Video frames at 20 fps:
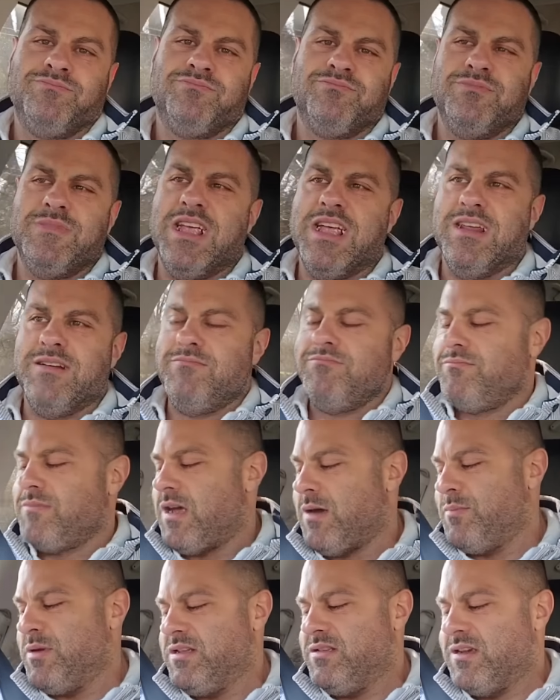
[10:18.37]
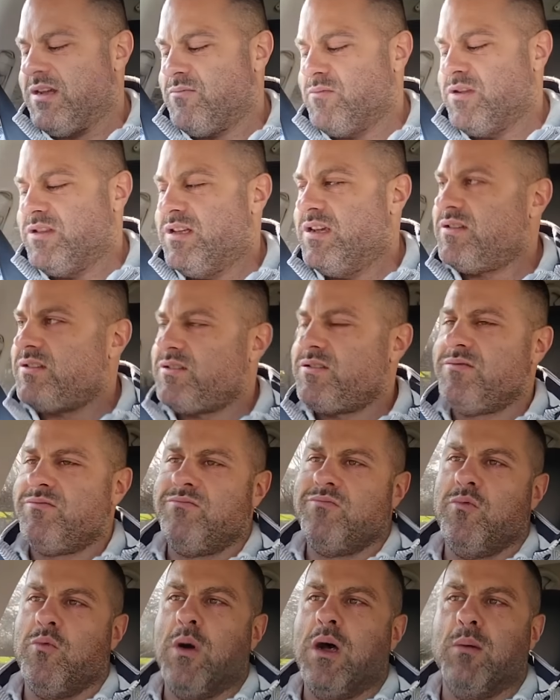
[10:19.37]
Then I'll be done with this
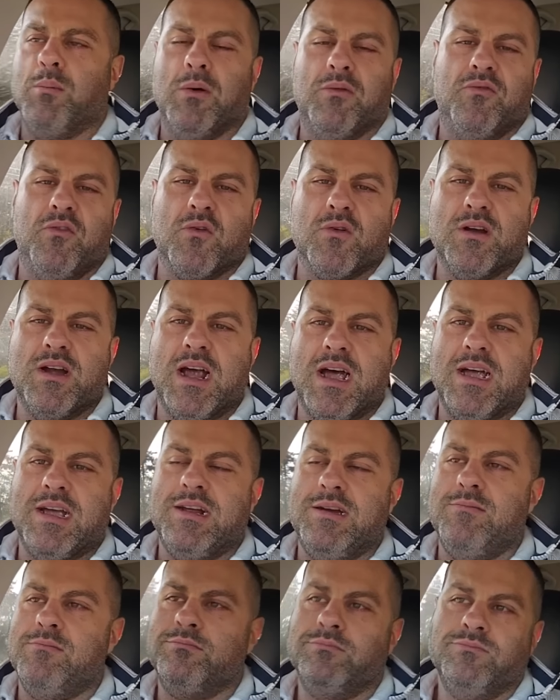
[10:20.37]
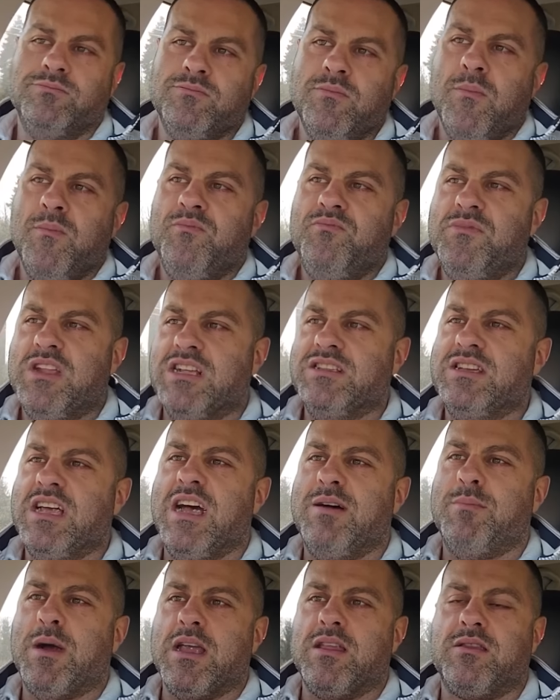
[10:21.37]
well before nine. Then to
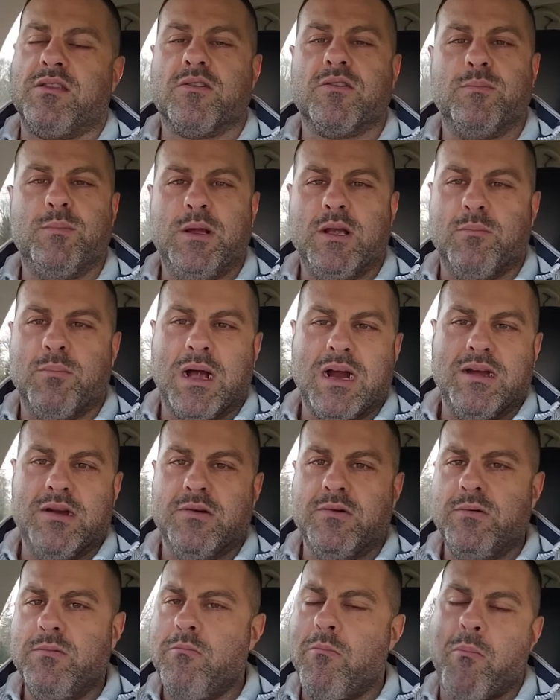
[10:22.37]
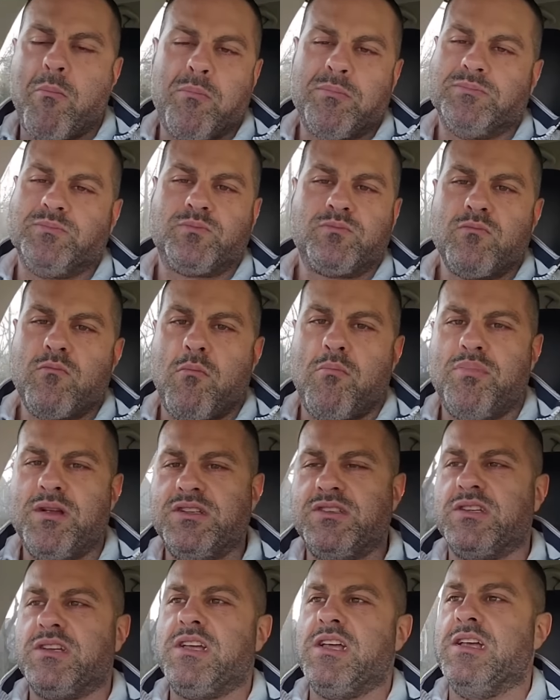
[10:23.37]
have my third meal by noon,
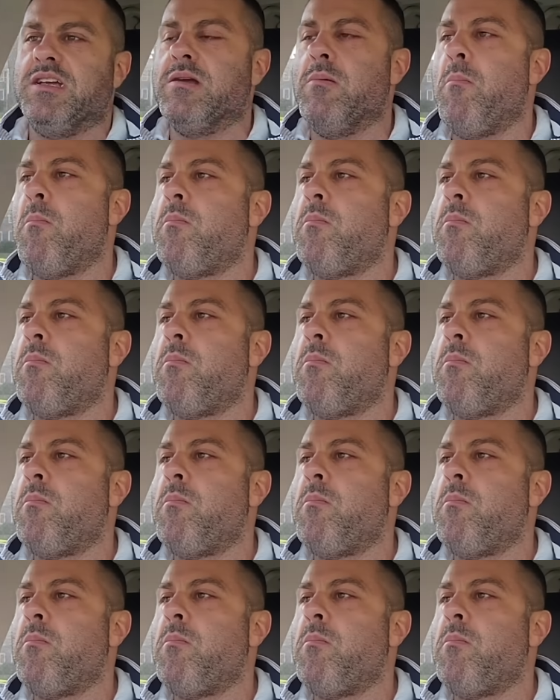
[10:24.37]
piece of cake.